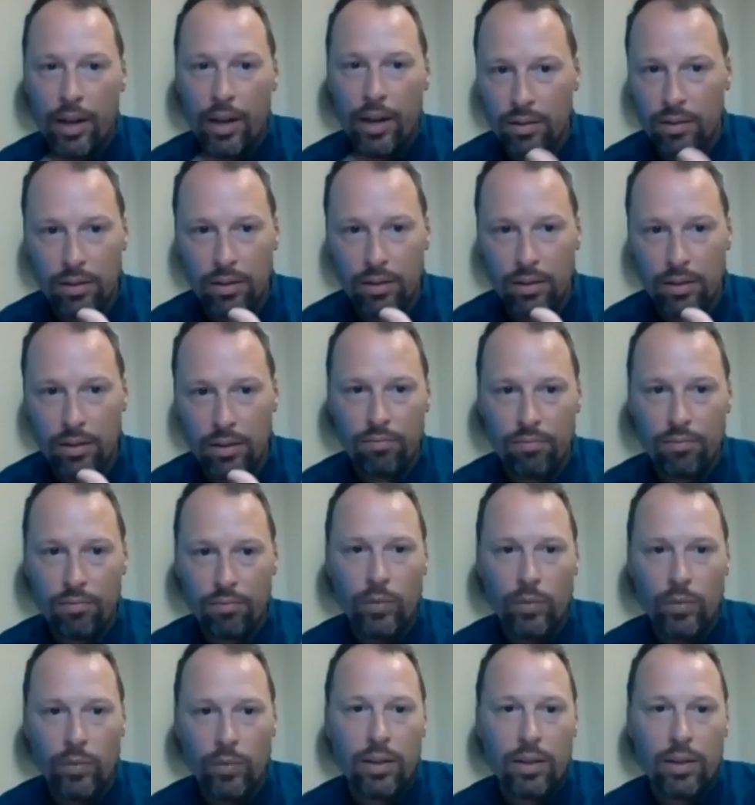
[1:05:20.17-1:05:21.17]
It's just
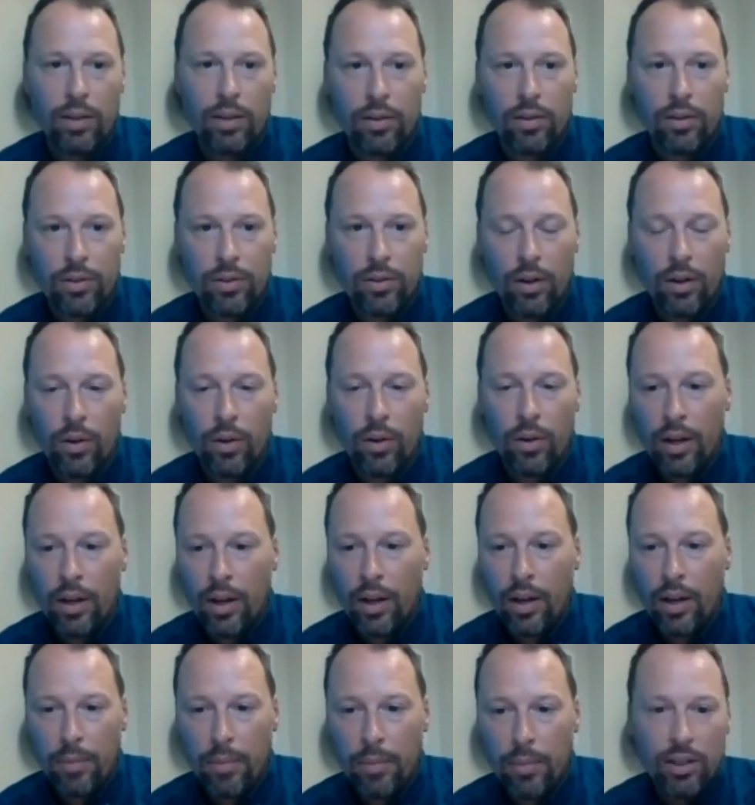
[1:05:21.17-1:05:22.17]
right there. So
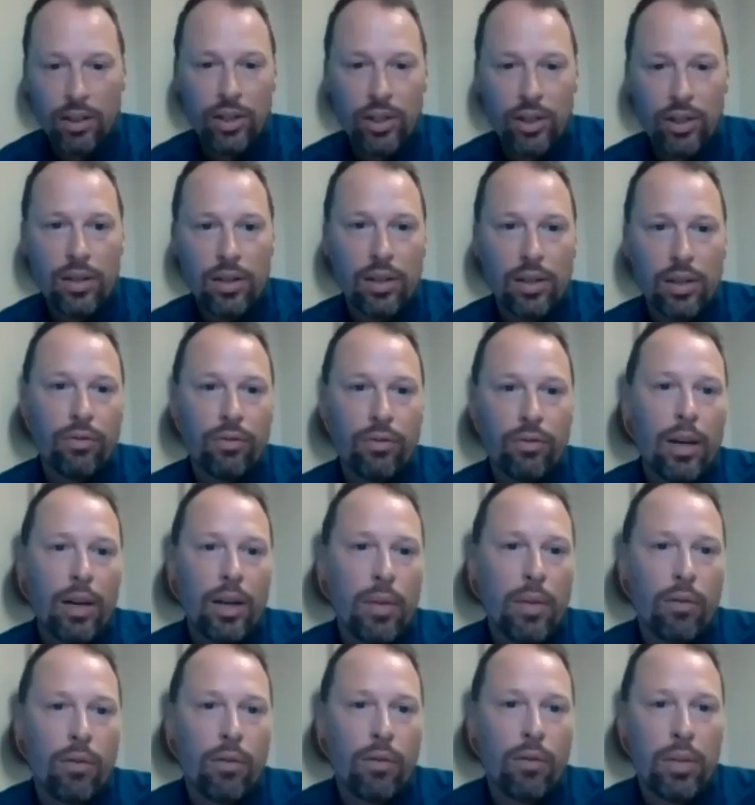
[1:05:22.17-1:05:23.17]
my suggestion for
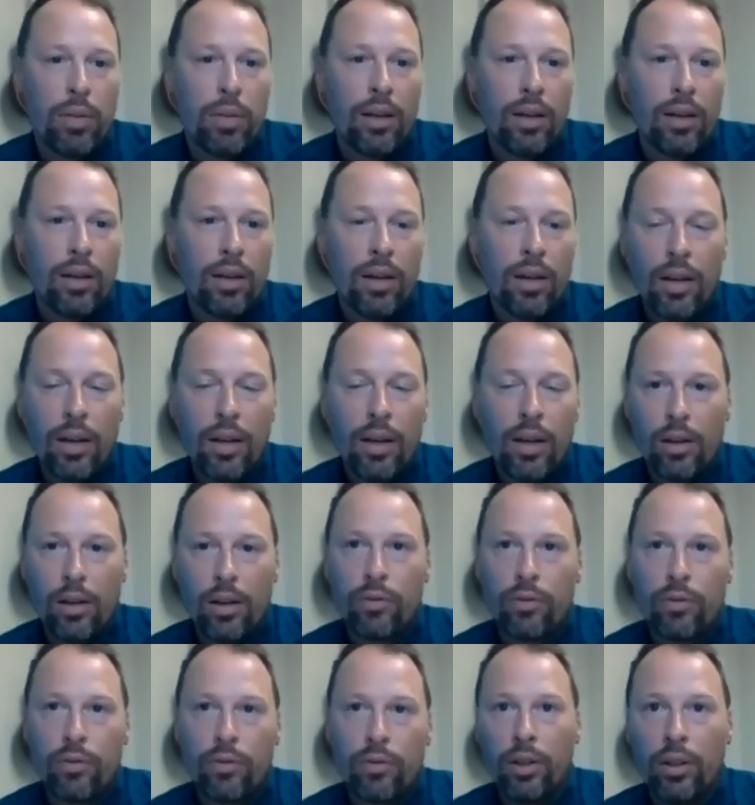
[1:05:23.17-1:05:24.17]
anybody would be,
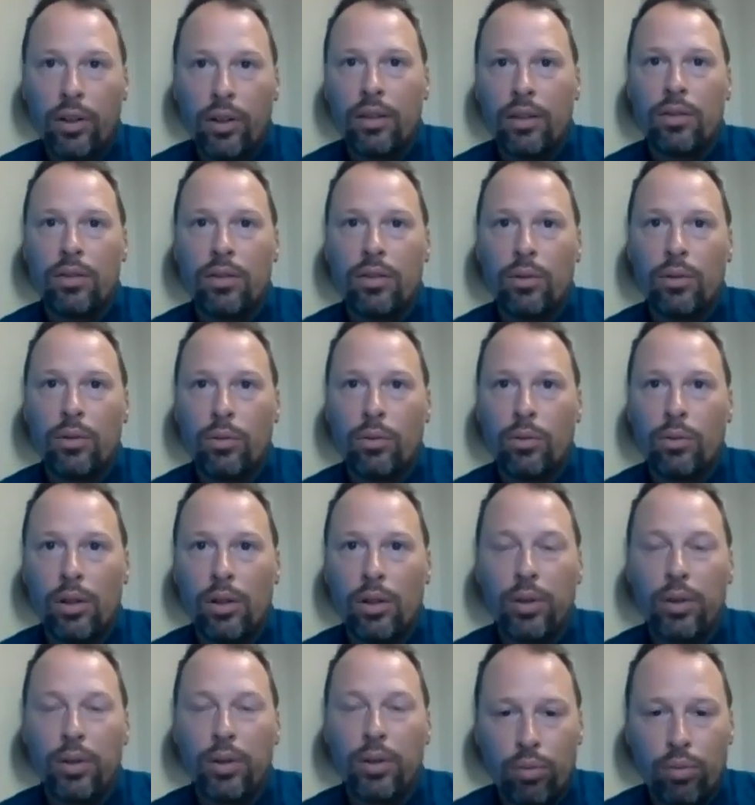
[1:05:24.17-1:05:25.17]
if you're looking to,
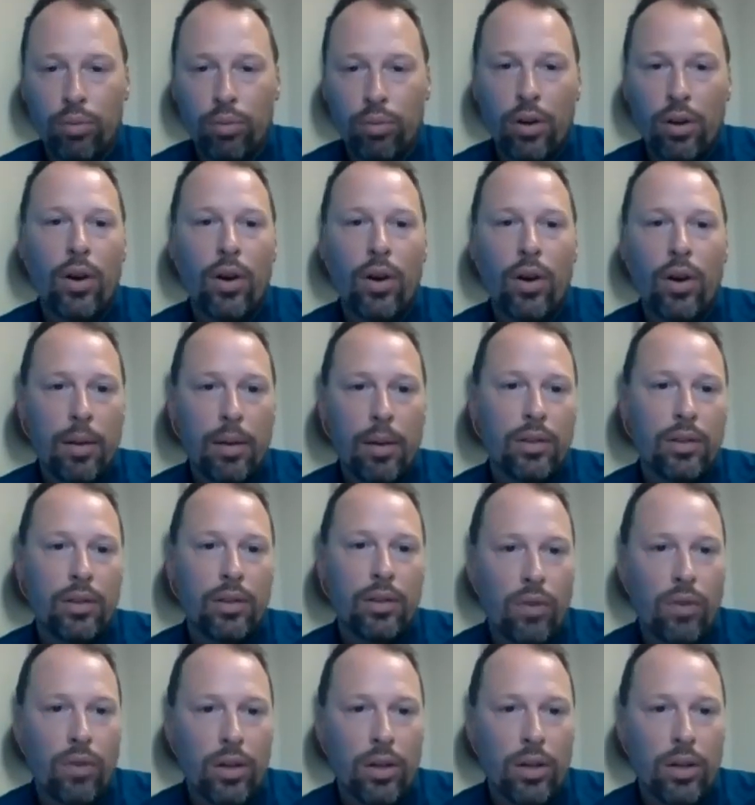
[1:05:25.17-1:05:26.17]
build programs
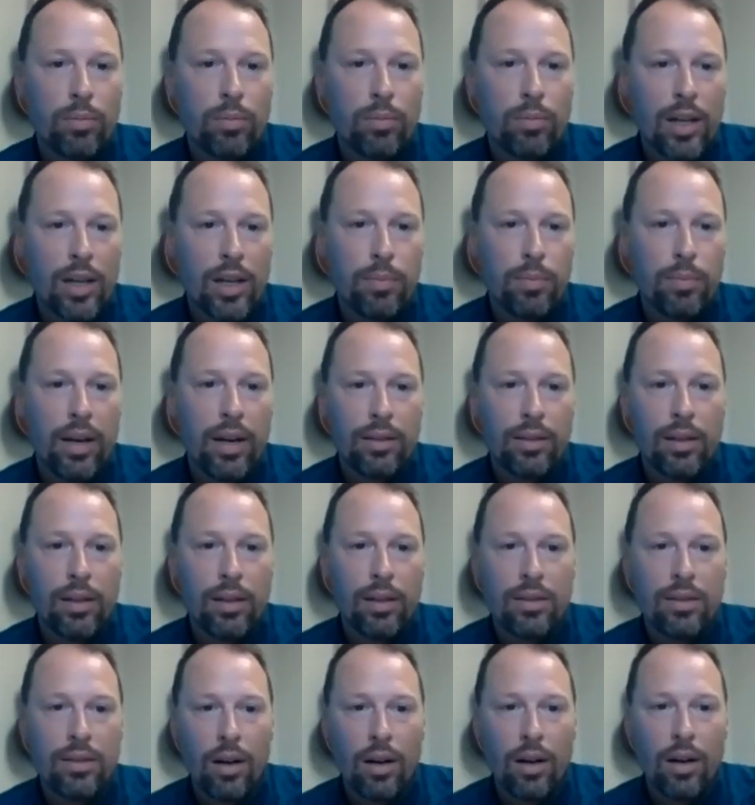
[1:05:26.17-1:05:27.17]
as far as prospecting
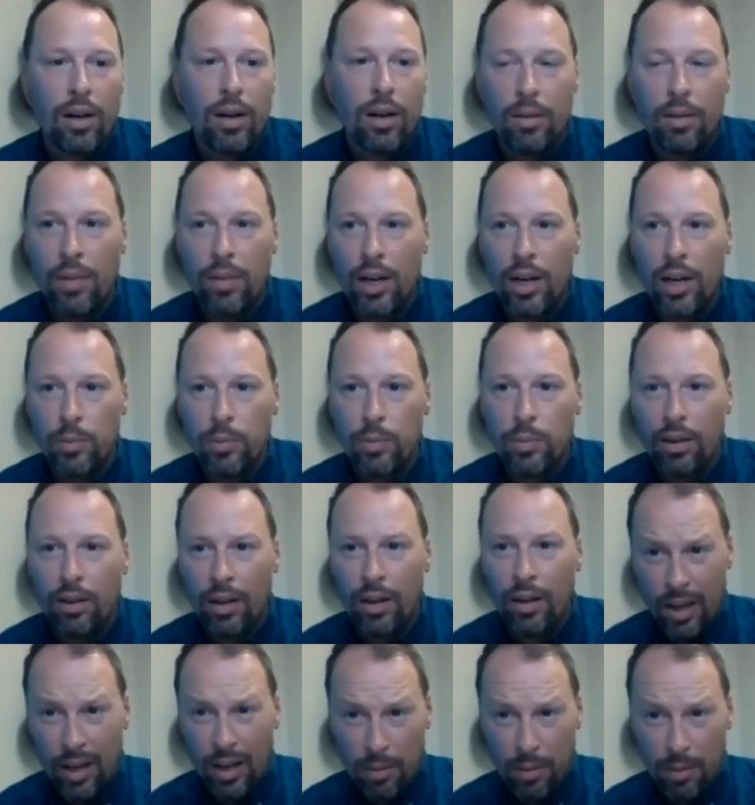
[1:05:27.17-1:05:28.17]
and CRM management,
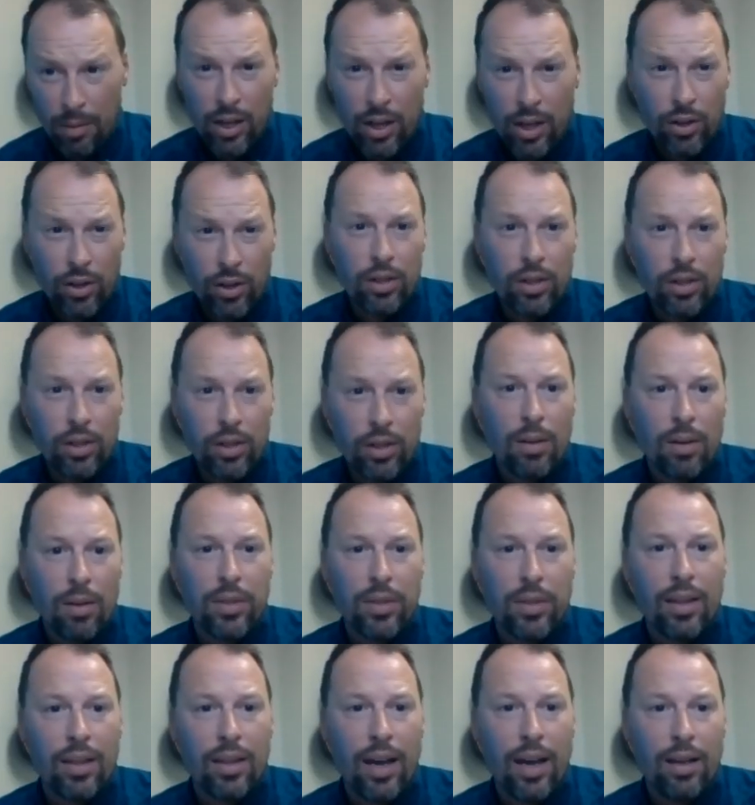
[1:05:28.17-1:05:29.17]
make sure you use
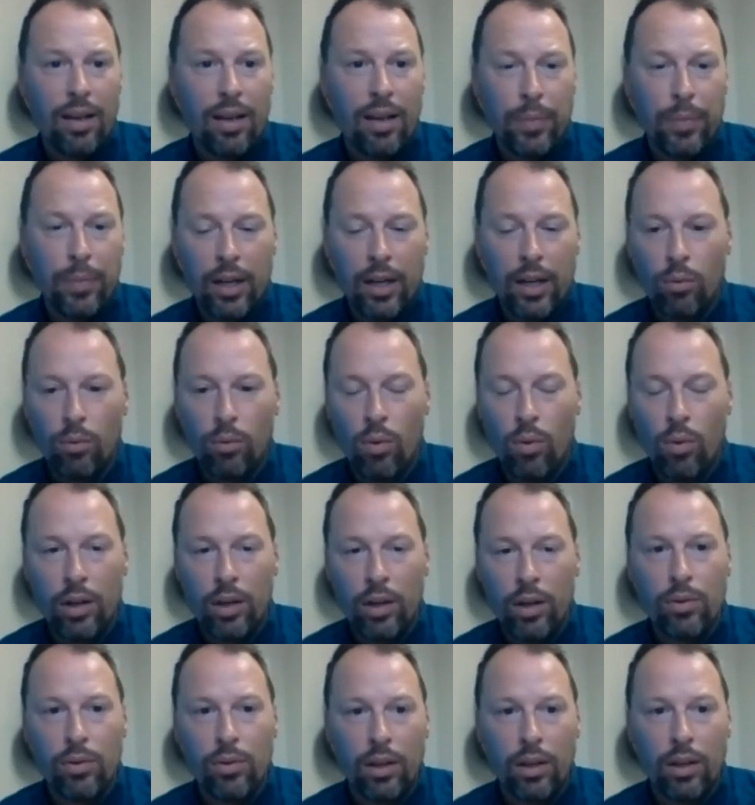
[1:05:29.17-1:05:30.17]
something that, one,
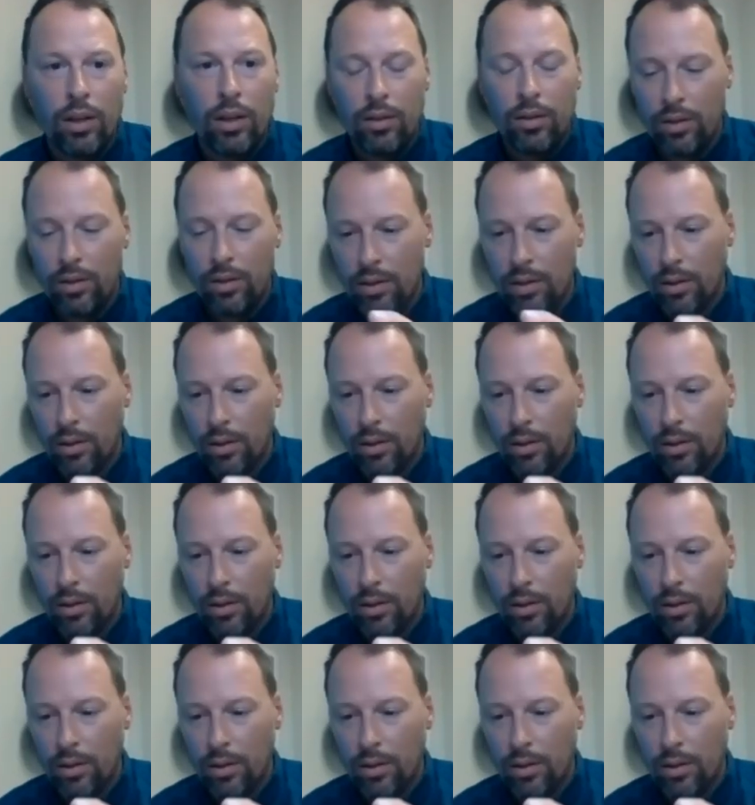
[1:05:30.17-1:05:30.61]
you can,